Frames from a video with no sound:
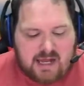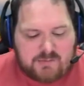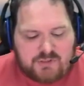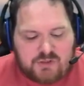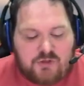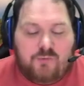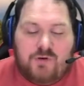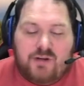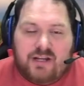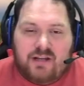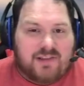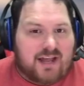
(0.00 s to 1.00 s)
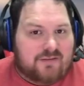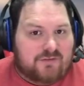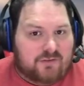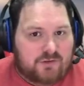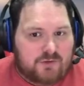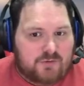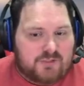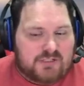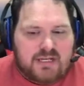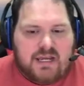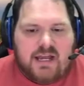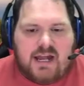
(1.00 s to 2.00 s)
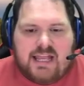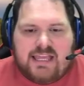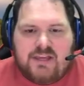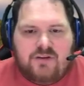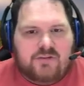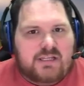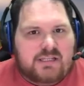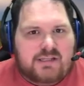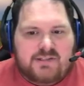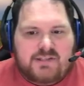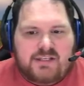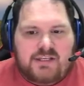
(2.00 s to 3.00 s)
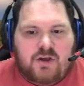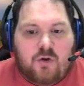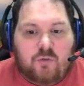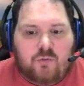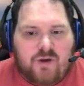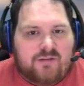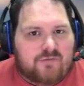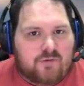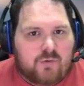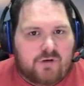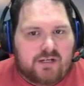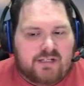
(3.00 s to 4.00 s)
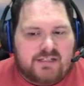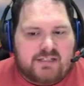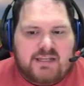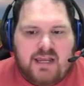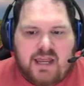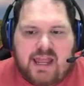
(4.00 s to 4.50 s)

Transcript: So you will get a lot of loot. Here is the rough coordinates.